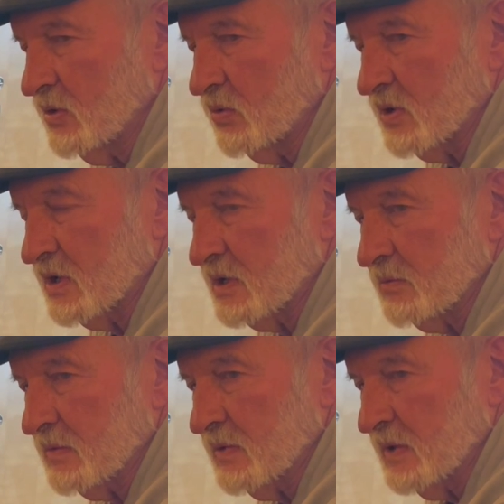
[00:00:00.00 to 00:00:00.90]
where
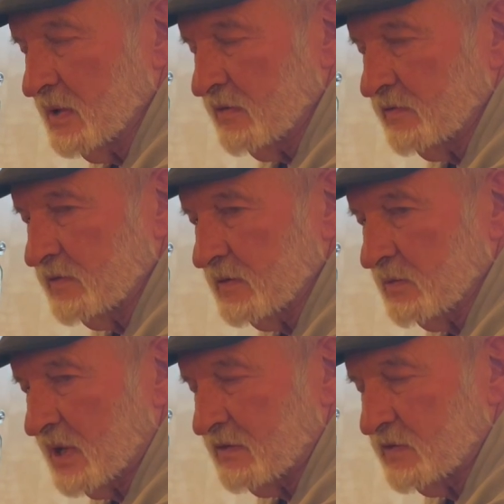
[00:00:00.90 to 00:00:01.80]
it
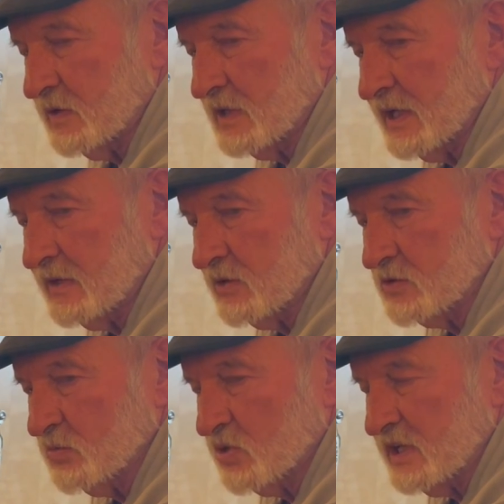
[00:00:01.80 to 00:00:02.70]
might feel like there's
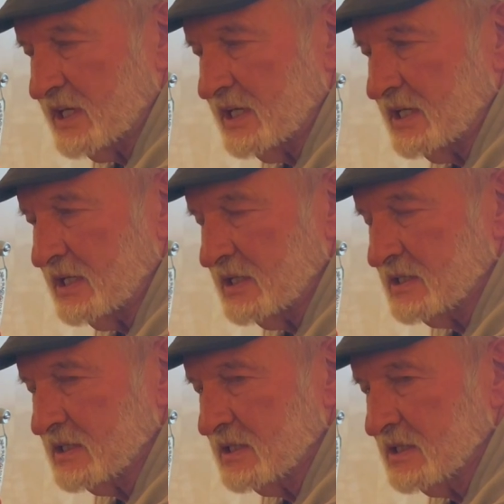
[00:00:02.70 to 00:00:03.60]
more
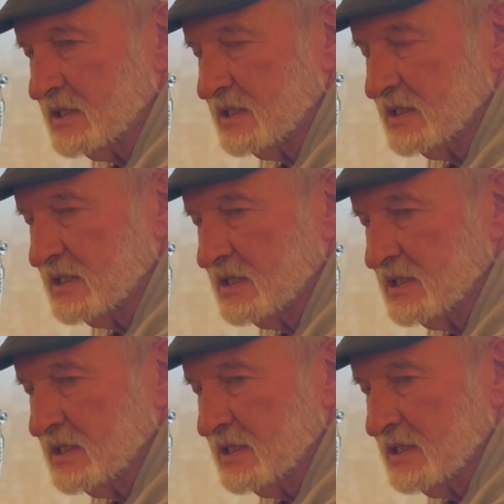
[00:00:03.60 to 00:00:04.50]
ease.
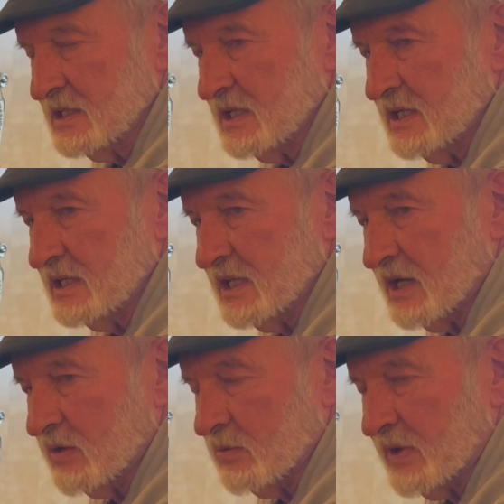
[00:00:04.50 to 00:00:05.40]
And
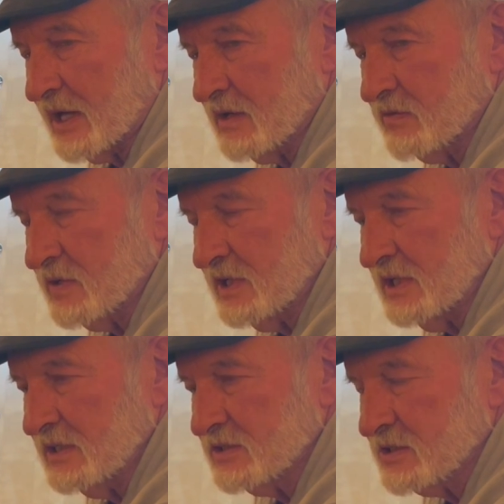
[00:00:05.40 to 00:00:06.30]
now the back of her knee
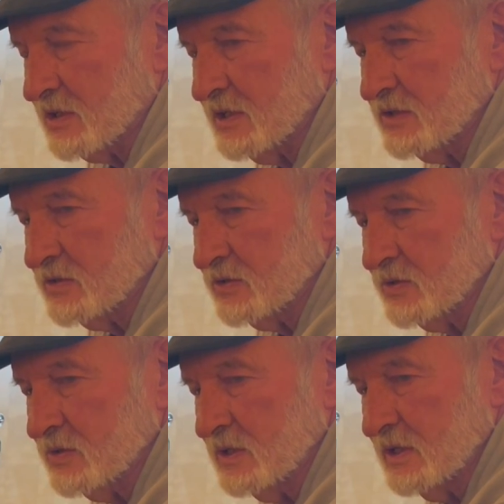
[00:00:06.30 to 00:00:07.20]
is starting to